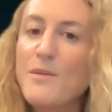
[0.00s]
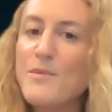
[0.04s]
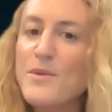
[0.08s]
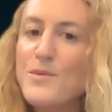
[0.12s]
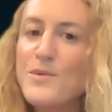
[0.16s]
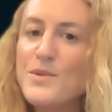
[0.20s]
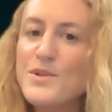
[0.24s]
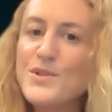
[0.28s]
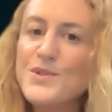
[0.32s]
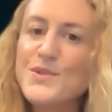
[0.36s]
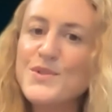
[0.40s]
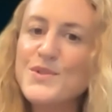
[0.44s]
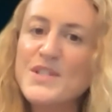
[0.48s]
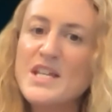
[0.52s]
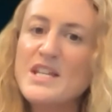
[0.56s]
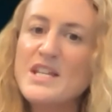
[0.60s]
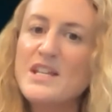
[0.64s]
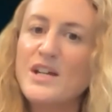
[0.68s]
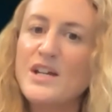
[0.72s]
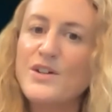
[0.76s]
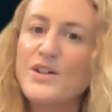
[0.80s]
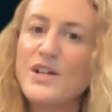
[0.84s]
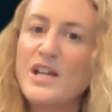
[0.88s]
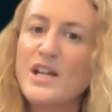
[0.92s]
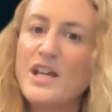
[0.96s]
we will send
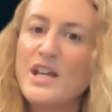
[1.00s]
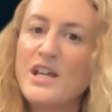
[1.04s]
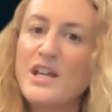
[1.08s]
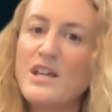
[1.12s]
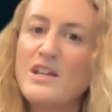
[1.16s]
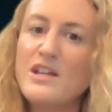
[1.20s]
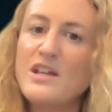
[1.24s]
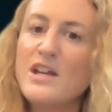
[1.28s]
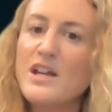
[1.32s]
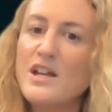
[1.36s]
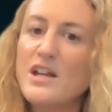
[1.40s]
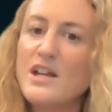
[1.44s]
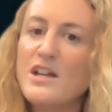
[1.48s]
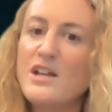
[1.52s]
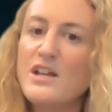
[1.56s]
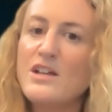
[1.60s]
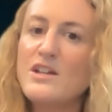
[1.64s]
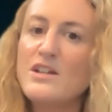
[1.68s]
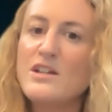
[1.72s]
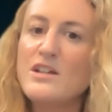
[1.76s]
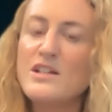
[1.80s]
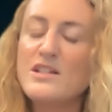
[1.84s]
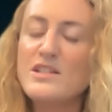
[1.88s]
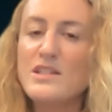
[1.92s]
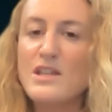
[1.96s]
out a
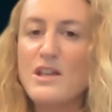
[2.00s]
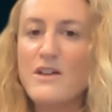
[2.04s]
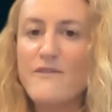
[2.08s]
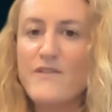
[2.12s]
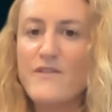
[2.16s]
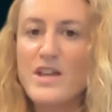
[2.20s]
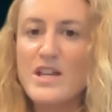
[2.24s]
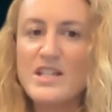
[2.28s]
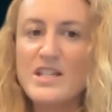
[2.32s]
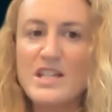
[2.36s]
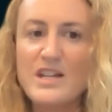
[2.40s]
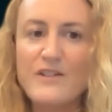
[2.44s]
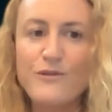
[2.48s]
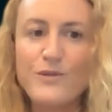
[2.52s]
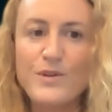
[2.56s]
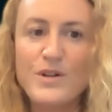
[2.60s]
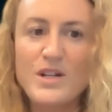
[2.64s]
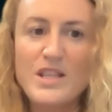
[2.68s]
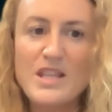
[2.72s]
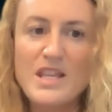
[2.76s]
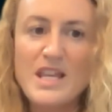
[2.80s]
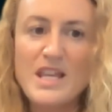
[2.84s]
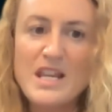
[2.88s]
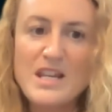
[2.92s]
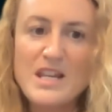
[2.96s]
survey to everyone
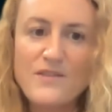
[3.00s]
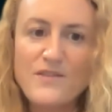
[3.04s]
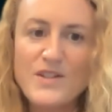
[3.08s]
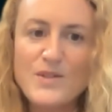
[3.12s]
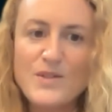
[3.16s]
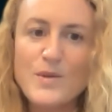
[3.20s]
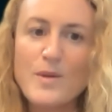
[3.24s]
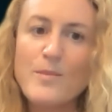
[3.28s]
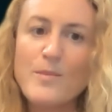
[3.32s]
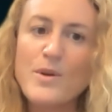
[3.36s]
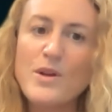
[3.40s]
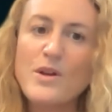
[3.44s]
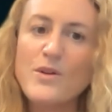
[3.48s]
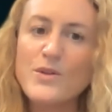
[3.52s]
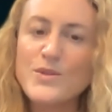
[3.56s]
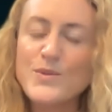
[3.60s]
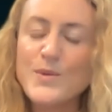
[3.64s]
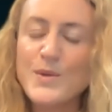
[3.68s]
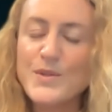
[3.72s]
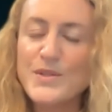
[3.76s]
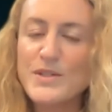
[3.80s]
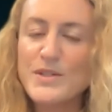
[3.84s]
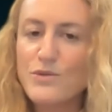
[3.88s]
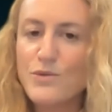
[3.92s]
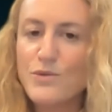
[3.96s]
at the end of this webinar as
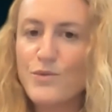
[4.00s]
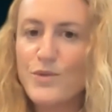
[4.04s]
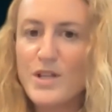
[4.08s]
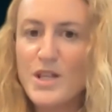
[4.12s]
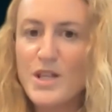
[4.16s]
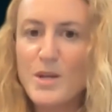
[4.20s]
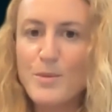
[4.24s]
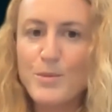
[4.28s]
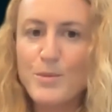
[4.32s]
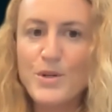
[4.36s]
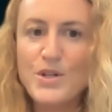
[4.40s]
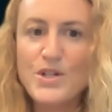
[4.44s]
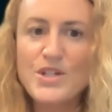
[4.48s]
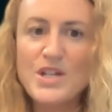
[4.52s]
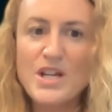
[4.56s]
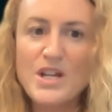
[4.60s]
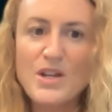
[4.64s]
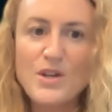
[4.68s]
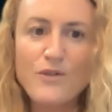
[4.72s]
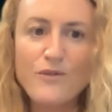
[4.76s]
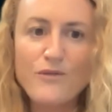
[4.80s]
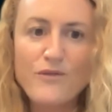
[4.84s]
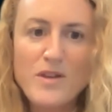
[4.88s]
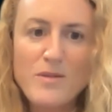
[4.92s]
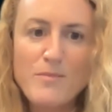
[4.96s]
well. So we really appreciate
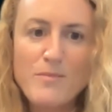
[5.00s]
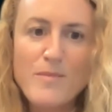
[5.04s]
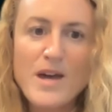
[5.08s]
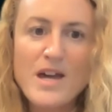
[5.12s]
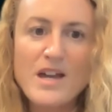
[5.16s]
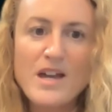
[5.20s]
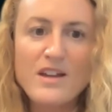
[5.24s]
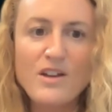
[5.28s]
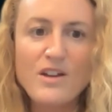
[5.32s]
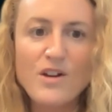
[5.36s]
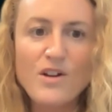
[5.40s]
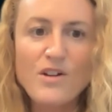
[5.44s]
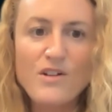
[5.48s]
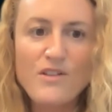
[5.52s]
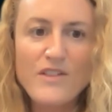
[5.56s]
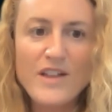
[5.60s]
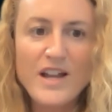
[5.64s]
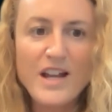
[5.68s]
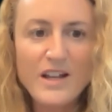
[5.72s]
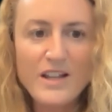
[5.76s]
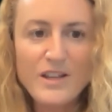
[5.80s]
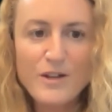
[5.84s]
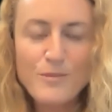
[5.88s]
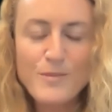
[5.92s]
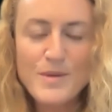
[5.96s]
your feedback on
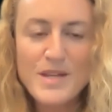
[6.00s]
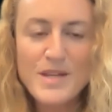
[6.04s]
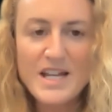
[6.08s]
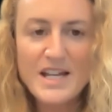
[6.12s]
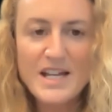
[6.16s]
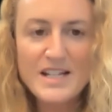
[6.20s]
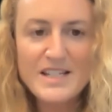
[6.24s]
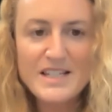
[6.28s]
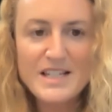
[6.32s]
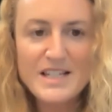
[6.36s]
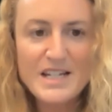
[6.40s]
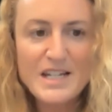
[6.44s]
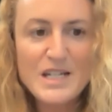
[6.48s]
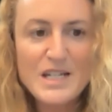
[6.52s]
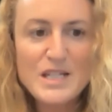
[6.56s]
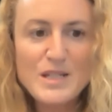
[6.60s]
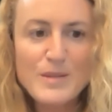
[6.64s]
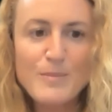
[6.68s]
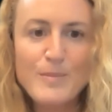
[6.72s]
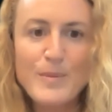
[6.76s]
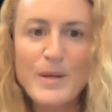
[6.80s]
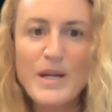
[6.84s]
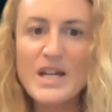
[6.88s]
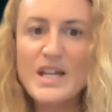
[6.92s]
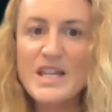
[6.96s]
that. That'd be excellent.
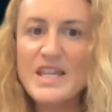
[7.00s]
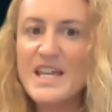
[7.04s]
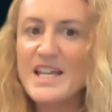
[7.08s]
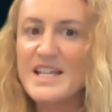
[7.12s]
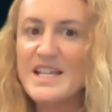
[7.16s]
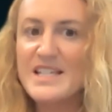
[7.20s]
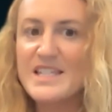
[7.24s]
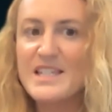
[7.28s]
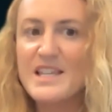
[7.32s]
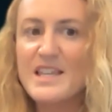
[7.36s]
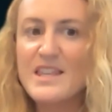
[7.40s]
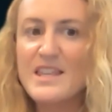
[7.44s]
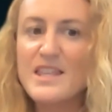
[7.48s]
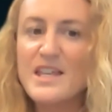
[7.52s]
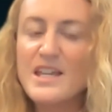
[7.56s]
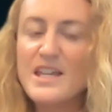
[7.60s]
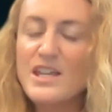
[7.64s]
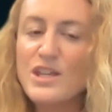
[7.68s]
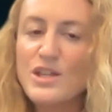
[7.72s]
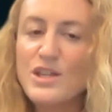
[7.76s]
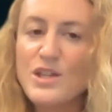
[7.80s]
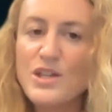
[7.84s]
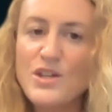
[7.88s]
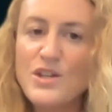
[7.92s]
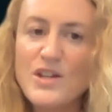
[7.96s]
But yes,
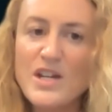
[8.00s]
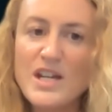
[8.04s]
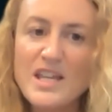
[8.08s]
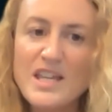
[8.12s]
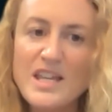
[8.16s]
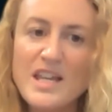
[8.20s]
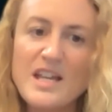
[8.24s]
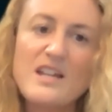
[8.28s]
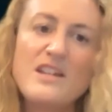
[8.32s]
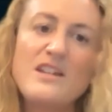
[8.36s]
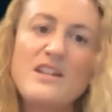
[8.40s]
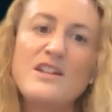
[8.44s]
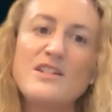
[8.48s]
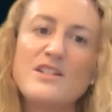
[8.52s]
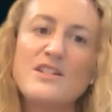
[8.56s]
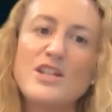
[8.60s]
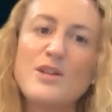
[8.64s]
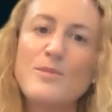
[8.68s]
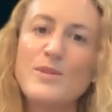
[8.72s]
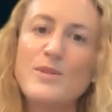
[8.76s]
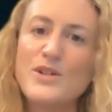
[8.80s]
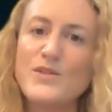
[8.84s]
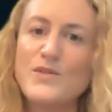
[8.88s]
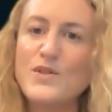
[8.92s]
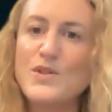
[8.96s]
thank you again so
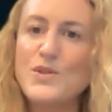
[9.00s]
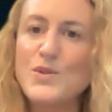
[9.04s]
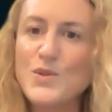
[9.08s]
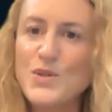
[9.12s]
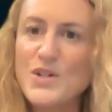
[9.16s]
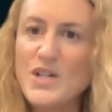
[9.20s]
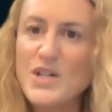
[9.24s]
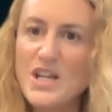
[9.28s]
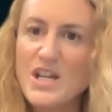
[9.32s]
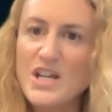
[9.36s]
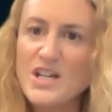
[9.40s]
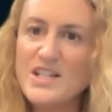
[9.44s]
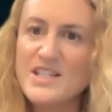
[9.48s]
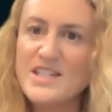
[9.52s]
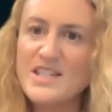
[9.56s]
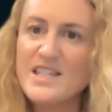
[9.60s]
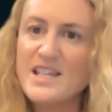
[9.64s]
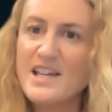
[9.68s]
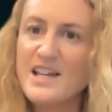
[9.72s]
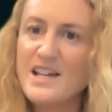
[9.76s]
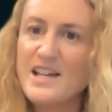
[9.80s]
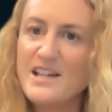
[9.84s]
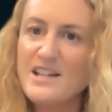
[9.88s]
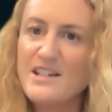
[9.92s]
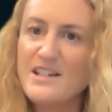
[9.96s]
much for joining us.
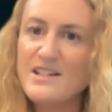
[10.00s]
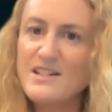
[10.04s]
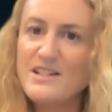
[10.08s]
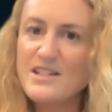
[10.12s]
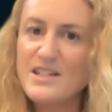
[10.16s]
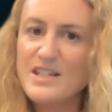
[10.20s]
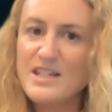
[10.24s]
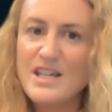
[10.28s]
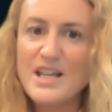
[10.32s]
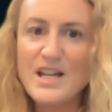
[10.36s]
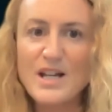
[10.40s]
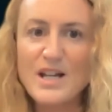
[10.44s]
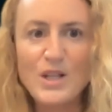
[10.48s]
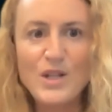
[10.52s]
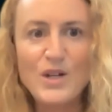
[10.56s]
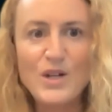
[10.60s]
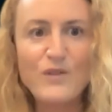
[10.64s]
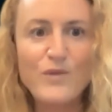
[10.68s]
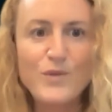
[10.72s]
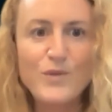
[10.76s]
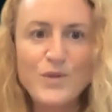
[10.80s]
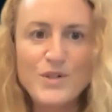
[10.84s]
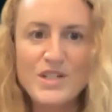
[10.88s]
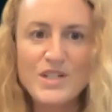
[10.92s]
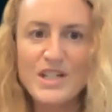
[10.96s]
And yeah, look
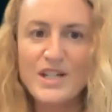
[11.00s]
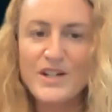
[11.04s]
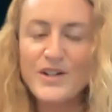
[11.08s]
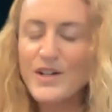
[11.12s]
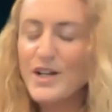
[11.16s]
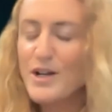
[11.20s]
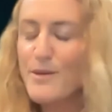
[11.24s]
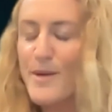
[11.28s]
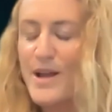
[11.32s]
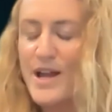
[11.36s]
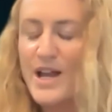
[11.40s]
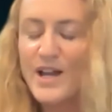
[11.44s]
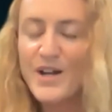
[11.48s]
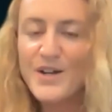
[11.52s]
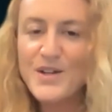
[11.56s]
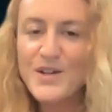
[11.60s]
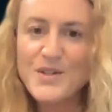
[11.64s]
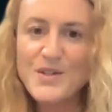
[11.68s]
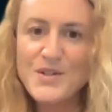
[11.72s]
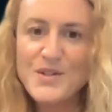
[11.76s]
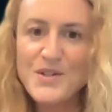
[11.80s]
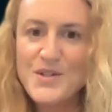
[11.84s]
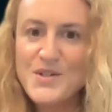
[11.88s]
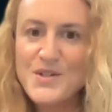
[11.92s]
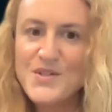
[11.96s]
forward to hearing about how you
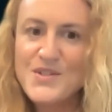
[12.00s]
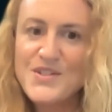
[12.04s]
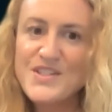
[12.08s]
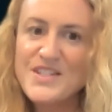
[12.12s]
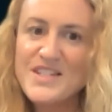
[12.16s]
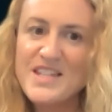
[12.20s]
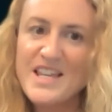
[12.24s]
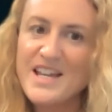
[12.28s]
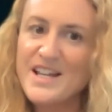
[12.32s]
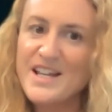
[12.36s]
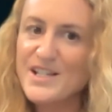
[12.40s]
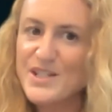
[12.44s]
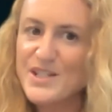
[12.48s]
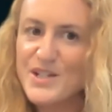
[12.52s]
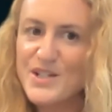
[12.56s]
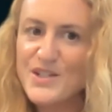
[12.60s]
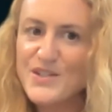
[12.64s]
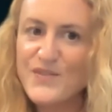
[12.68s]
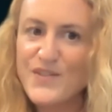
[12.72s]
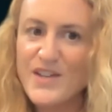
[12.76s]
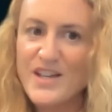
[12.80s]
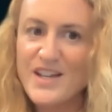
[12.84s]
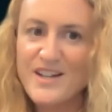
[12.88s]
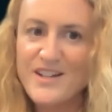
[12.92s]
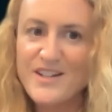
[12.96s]
use
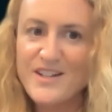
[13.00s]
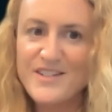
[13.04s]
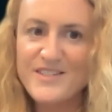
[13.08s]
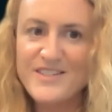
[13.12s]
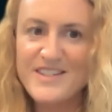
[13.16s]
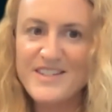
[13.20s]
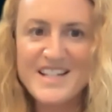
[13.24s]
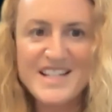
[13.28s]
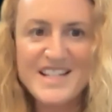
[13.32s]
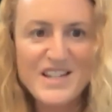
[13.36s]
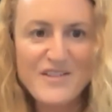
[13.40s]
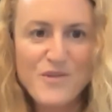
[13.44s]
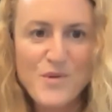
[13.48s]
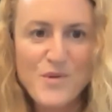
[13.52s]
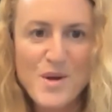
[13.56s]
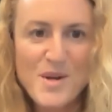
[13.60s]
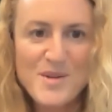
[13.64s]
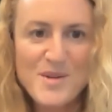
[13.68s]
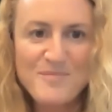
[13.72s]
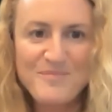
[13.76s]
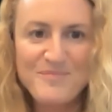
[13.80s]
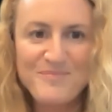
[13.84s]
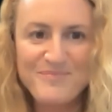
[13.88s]
ExoSphere. Thanks, everyone.